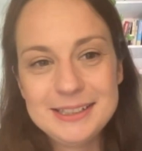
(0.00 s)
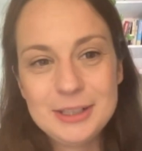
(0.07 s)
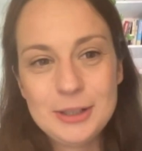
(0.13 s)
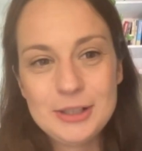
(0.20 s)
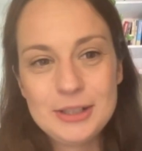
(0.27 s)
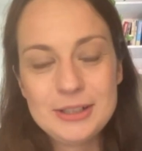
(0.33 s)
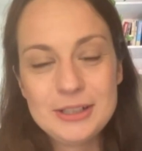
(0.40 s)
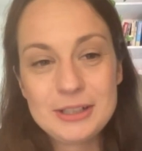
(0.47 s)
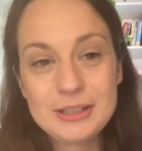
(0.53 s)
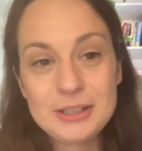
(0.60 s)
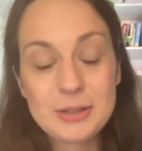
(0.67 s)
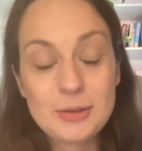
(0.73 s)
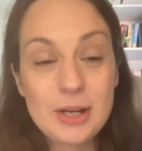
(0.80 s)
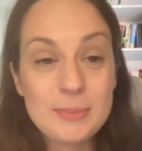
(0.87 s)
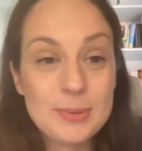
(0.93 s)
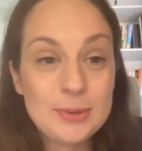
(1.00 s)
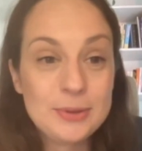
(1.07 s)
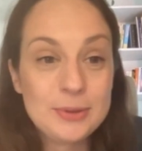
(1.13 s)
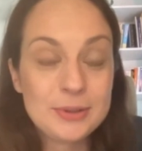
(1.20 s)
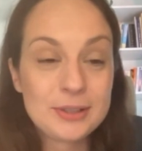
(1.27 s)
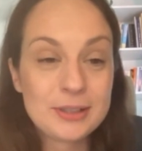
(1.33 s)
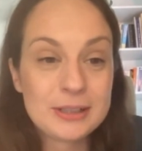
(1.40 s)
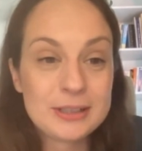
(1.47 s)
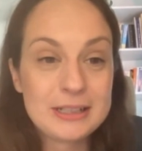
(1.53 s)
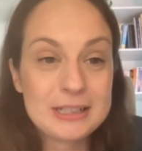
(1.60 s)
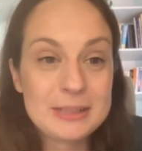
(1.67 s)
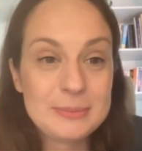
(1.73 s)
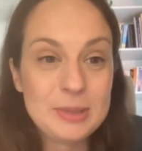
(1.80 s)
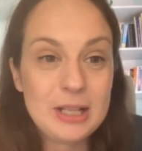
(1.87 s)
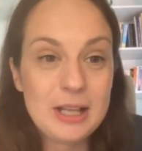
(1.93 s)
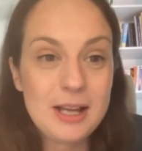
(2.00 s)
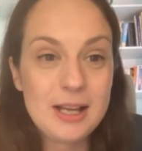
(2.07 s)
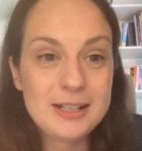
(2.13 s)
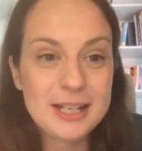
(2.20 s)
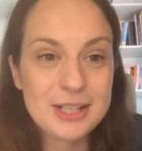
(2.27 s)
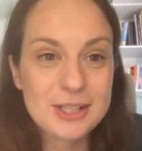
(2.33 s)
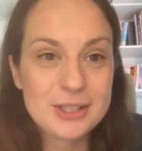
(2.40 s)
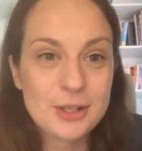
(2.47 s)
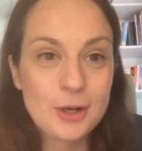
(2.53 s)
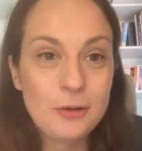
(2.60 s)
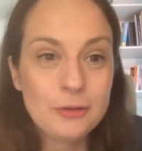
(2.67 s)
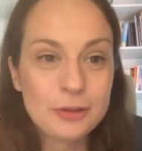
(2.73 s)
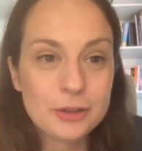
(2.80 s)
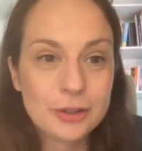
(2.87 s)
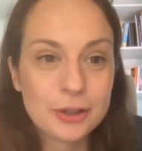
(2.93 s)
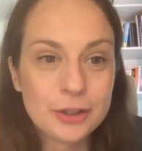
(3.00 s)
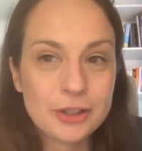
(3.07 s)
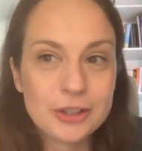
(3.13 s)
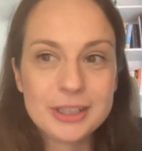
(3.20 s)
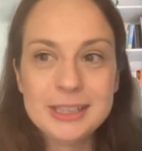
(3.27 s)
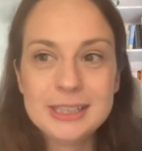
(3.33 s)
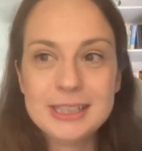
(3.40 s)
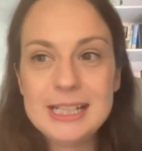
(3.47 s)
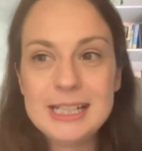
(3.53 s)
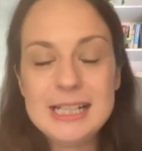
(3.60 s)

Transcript: got the tribunal in Milan actually overturned it.